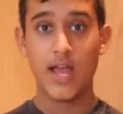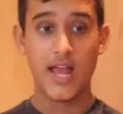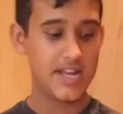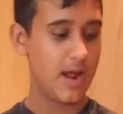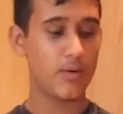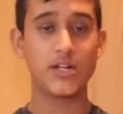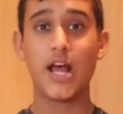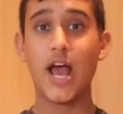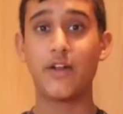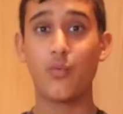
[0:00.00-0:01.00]
And now we're going
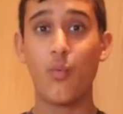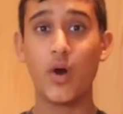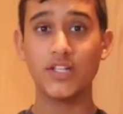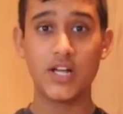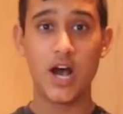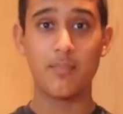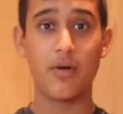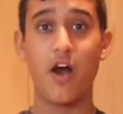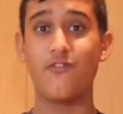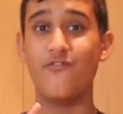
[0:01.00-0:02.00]
to add 1
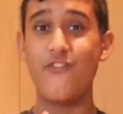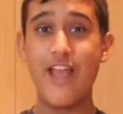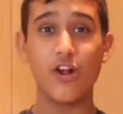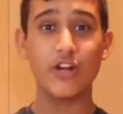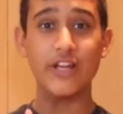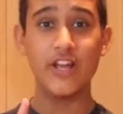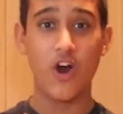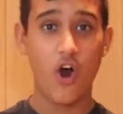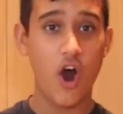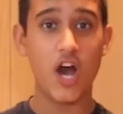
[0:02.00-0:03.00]
cup of very
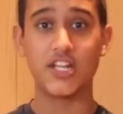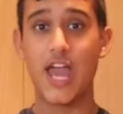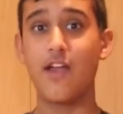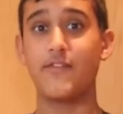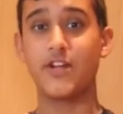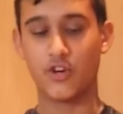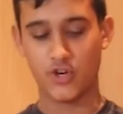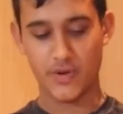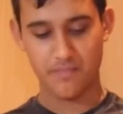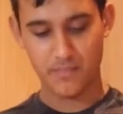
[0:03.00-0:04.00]
hot, heavy cream.